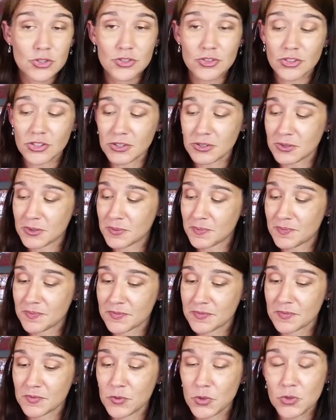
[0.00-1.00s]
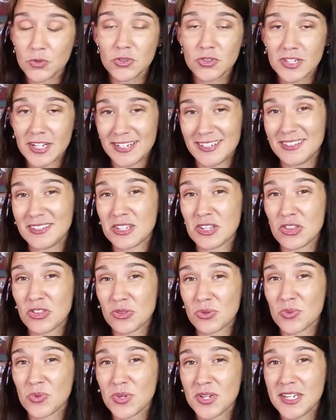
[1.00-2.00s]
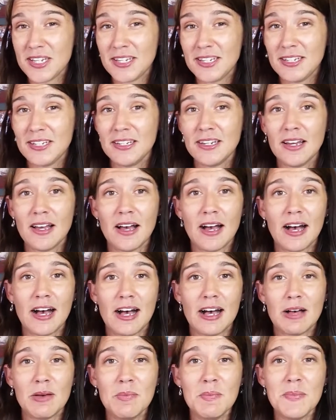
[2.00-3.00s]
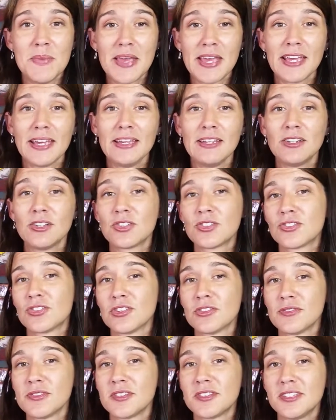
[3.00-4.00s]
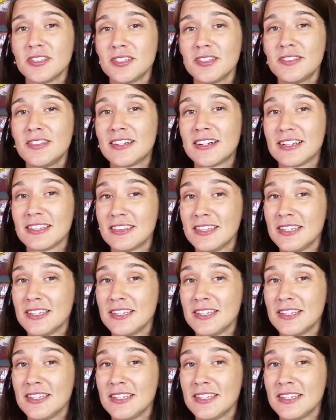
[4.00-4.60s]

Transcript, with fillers: So those are kind of the three uh, main surfaces that I